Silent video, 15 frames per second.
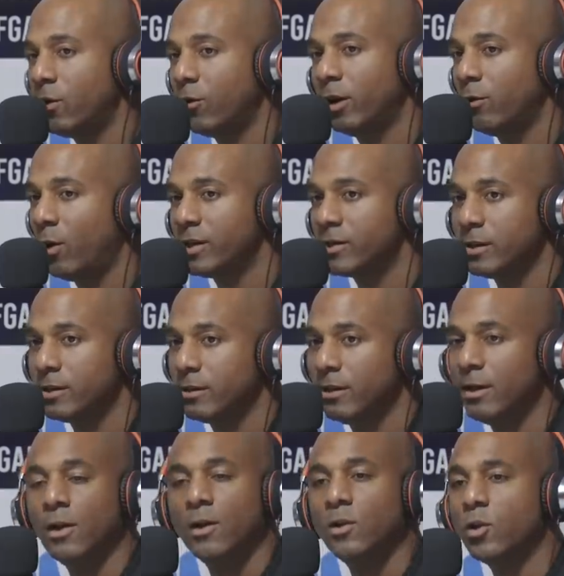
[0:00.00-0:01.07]
No, yeah, they wasn't. Cakes you
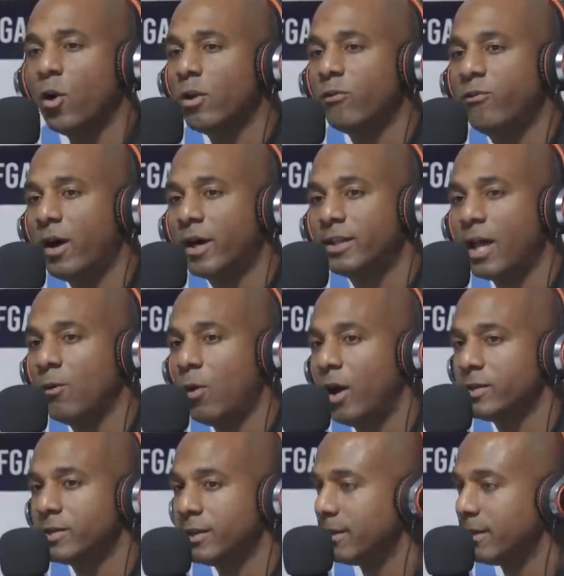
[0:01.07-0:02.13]
was called the fuck yes, they wasn't. You